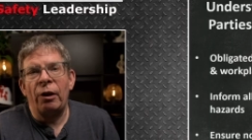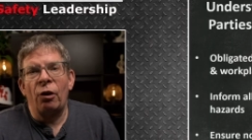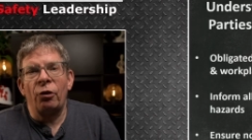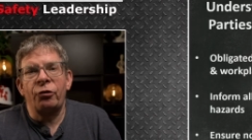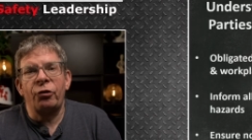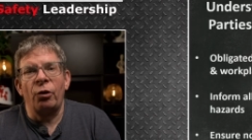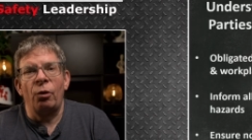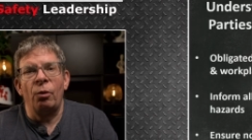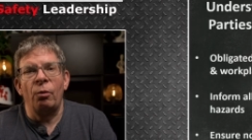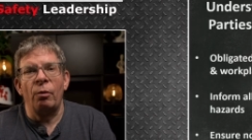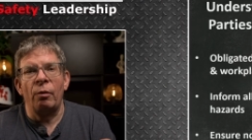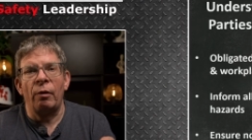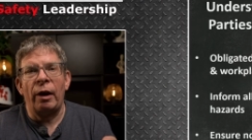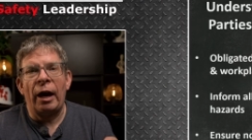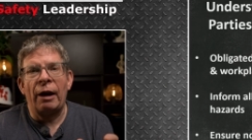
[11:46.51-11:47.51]
They
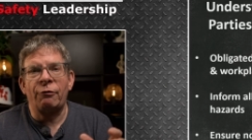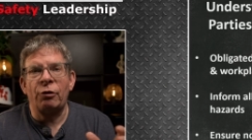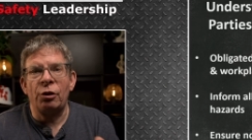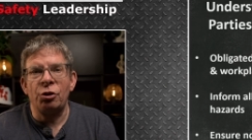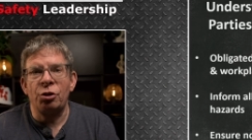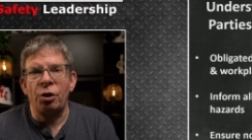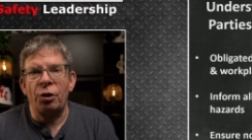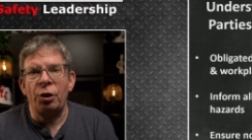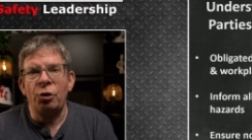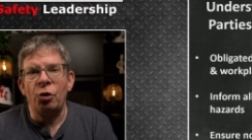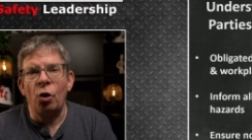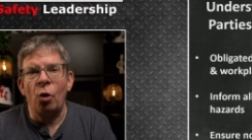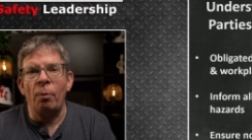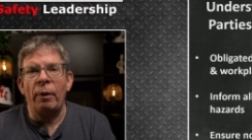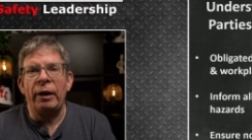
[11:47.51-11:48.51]
also have to ensure that
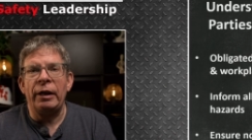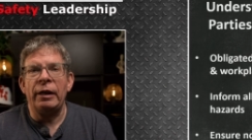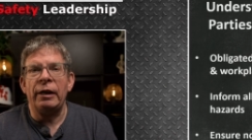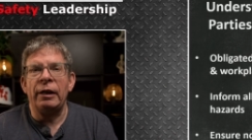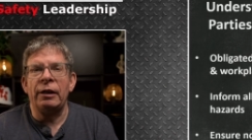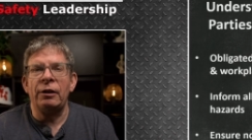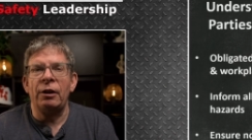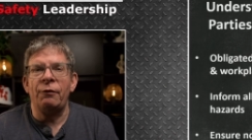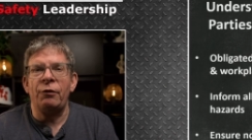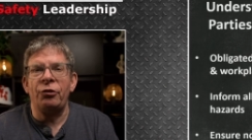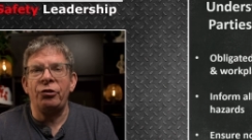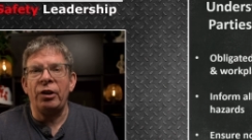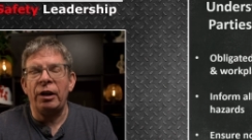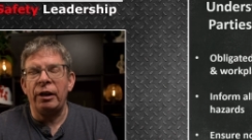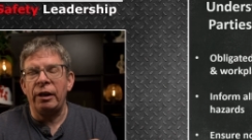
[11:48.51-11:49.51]
nobody in the
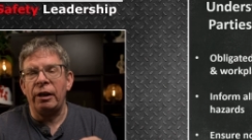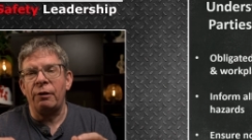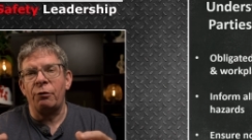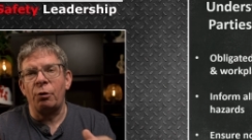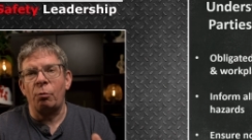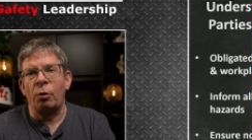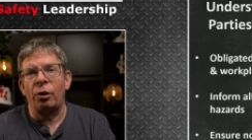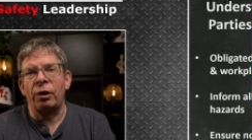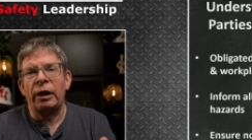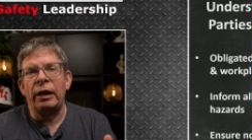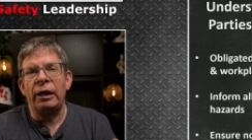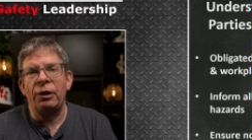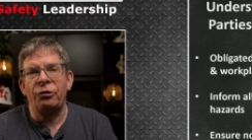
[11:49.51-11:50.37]
vicinity of the work